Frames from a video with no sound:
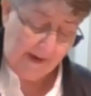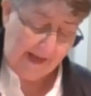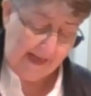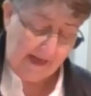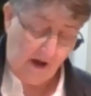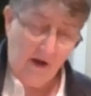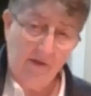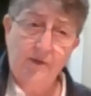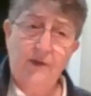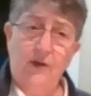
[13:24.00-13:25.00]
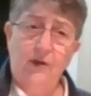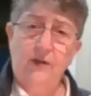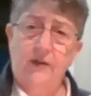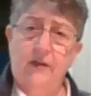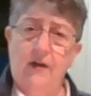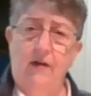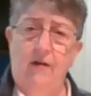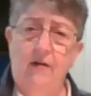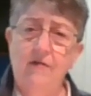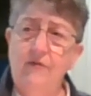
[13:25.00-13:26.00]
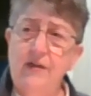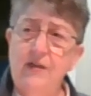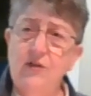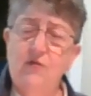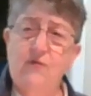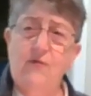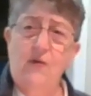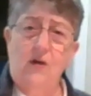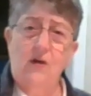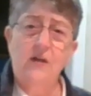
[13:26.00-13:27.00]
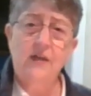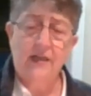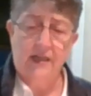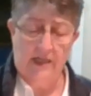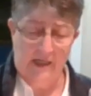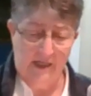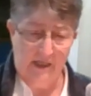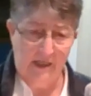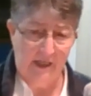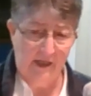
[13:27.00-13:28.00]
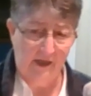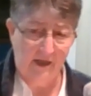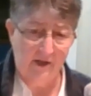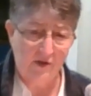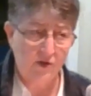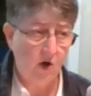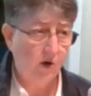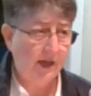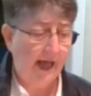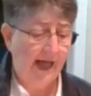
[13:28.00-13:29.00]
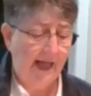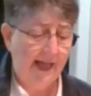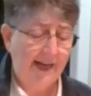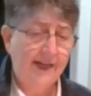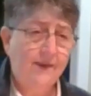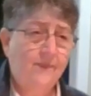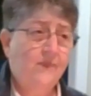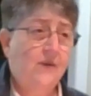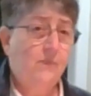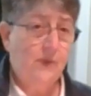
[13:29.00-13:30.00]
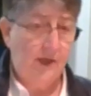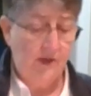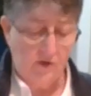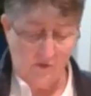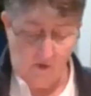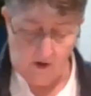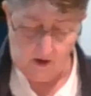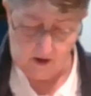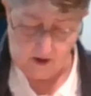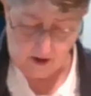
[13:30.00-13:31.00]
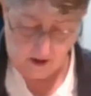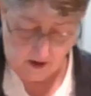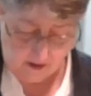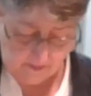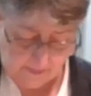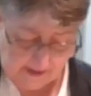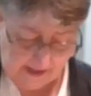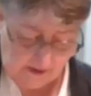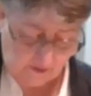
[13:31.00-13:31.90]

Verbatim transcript: be of good courage, for he is your guide. Be strong. Be